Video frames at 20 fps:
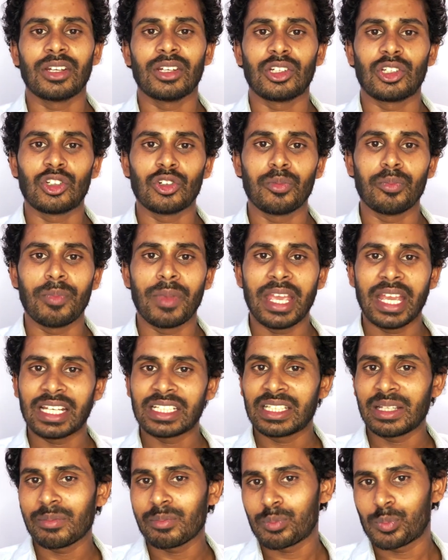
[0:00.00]
To make
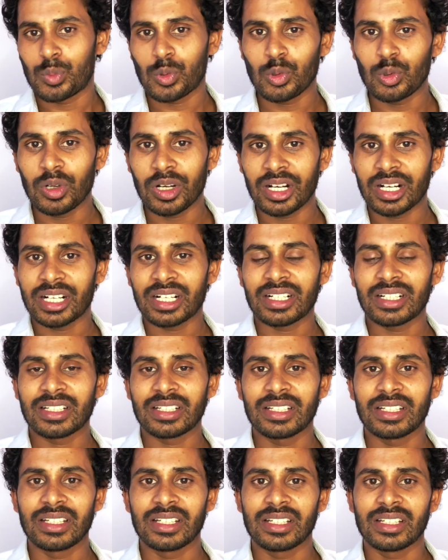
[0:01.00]
them plural,
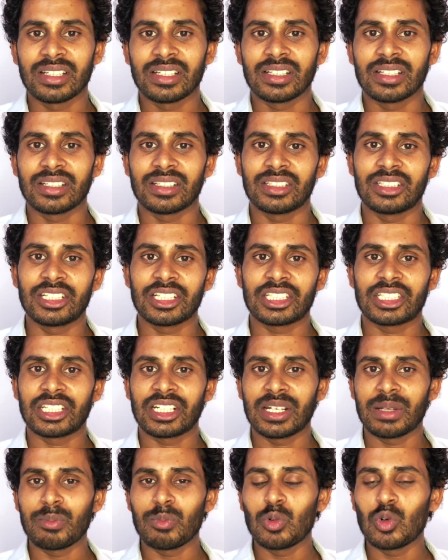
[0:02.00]
just
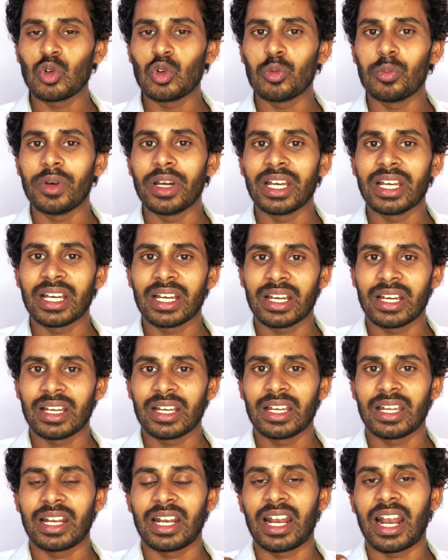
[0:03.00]
remove
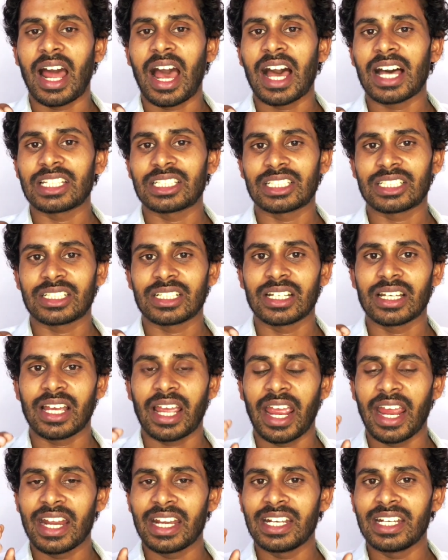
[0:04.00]
last
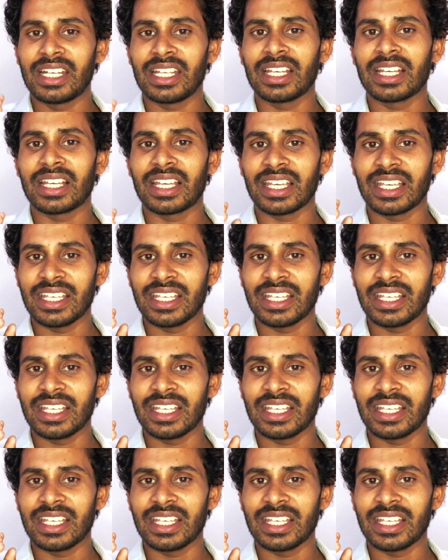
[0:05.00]
ending